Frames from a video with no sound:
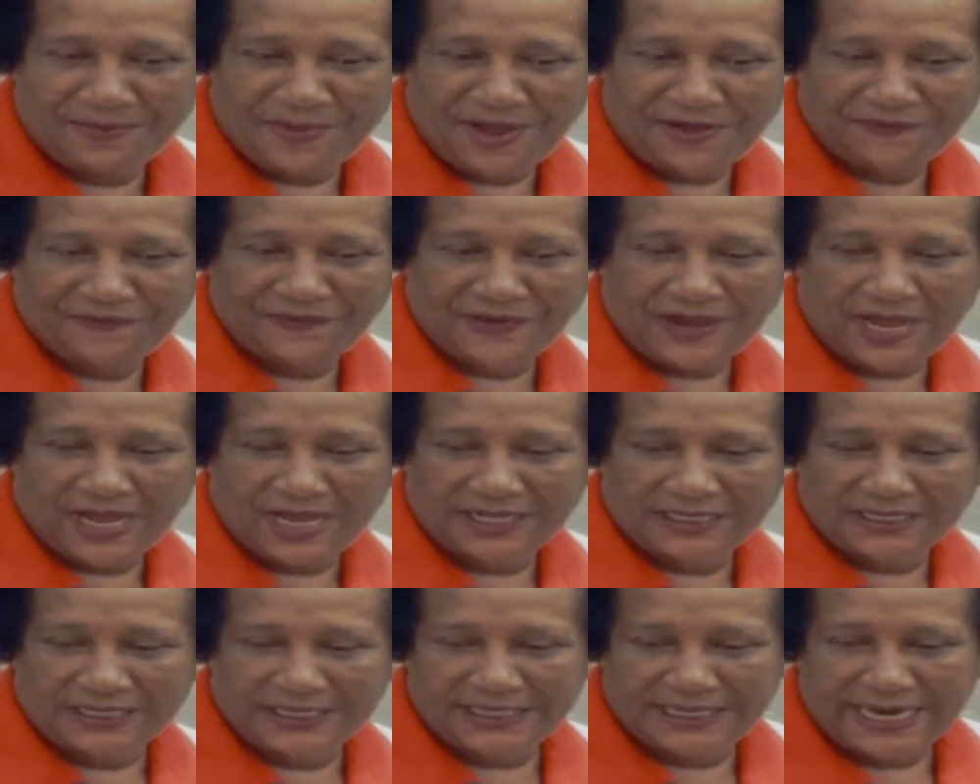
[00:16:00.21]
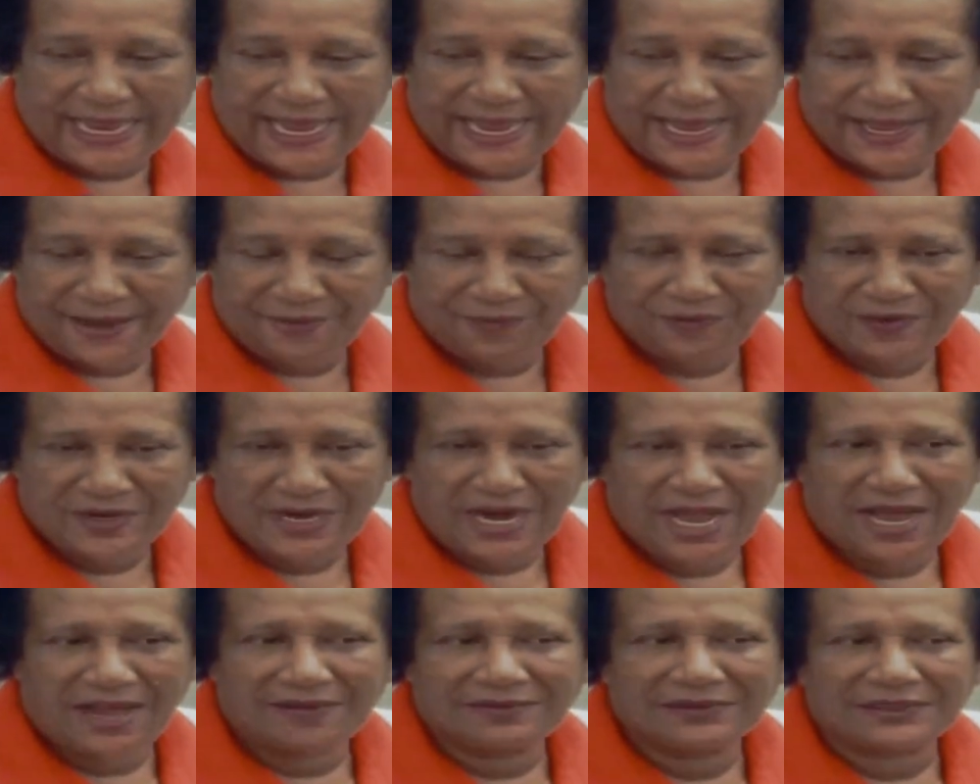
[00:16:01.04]
my father died when
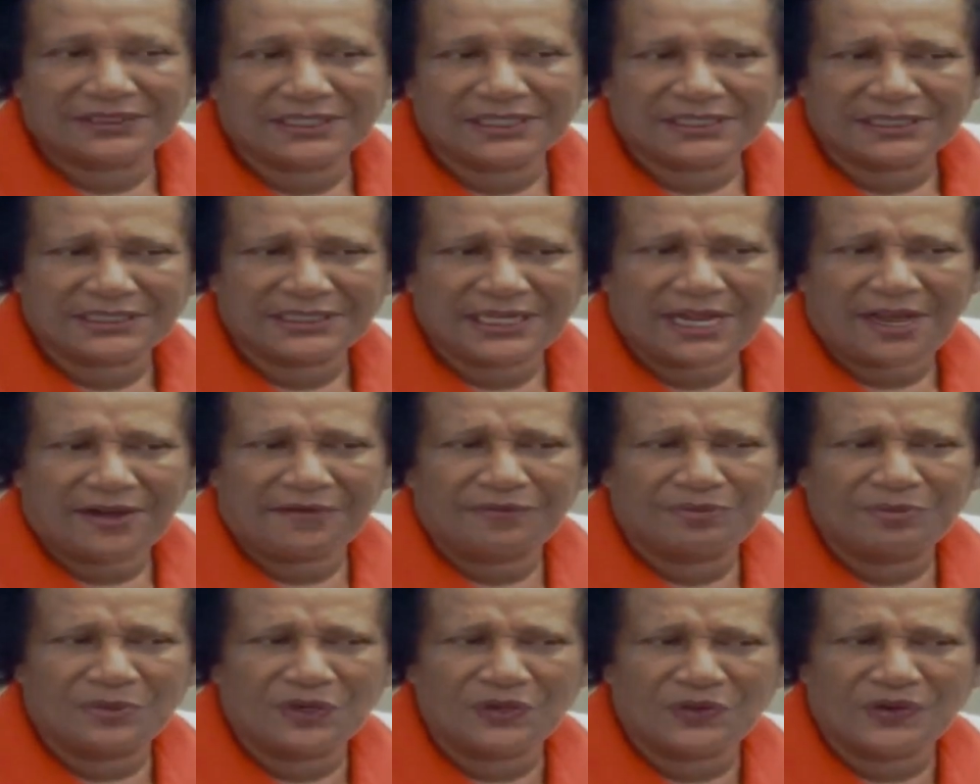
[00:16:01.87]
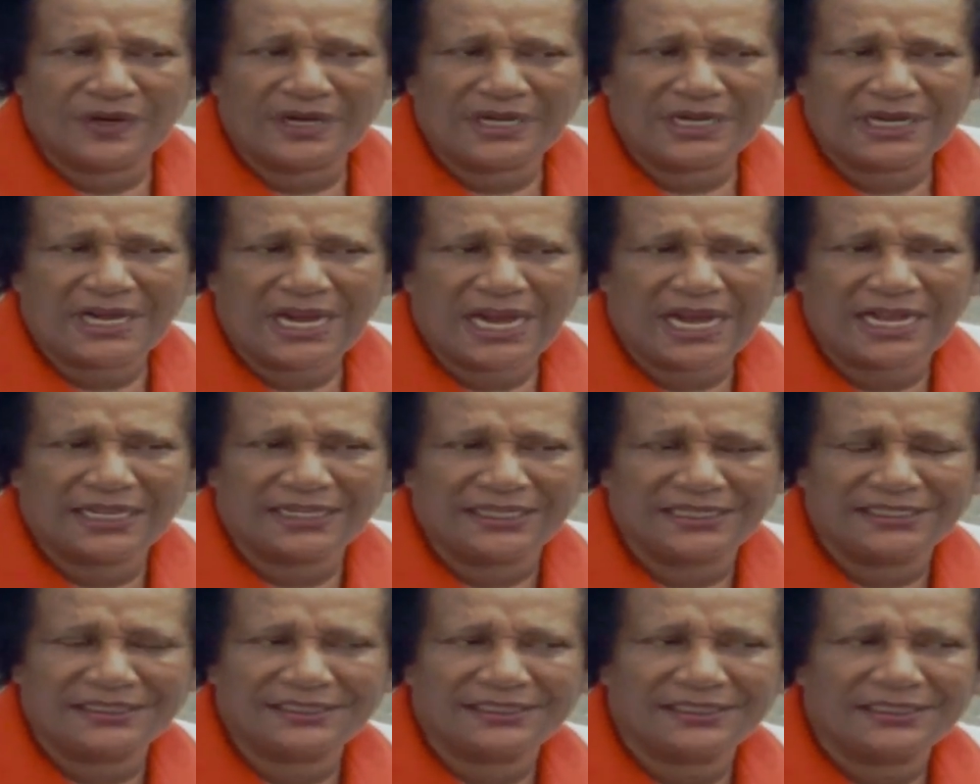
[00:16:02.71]
I was a sophomore in
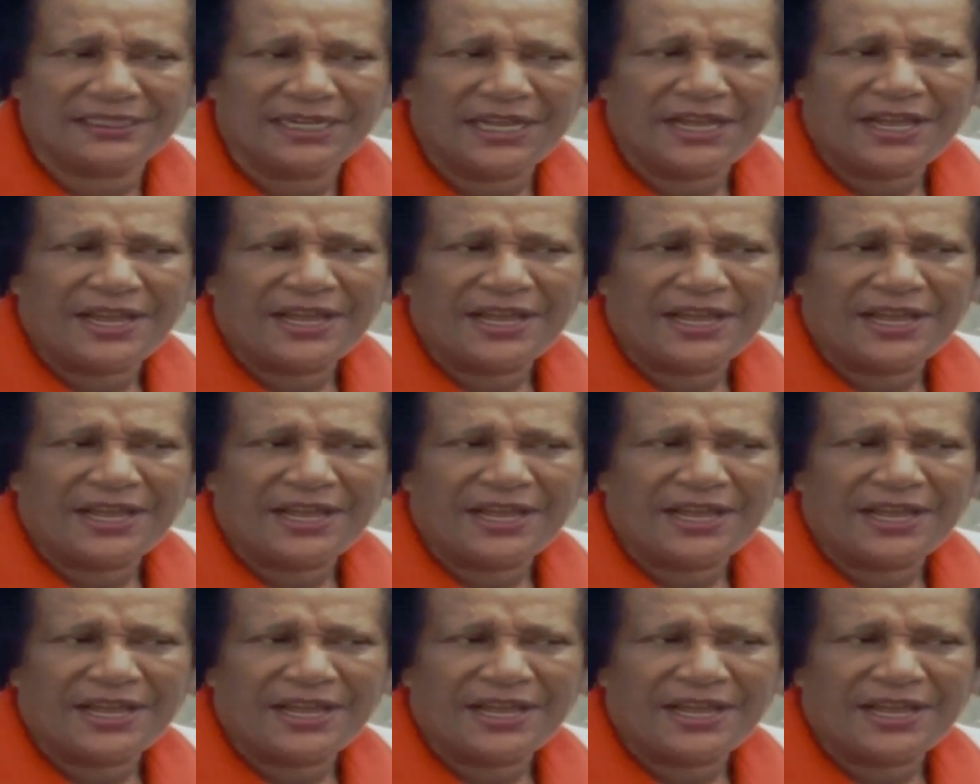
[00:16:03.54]
college.